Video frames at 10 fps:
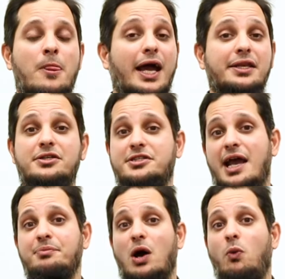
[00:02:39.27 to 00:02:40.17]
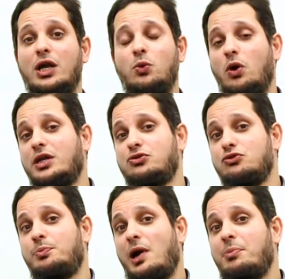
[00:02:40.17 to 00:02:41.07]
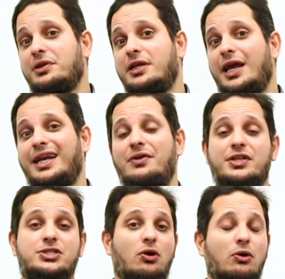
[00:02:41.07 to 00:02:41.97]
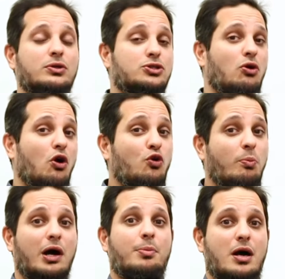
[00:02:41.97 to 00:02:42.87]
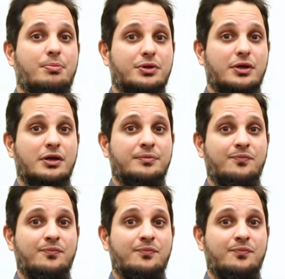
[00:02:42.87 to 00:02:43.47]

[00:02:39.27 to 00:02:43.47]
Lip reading: At the same time, while you're walking through the property, and if it's owner's occupied property,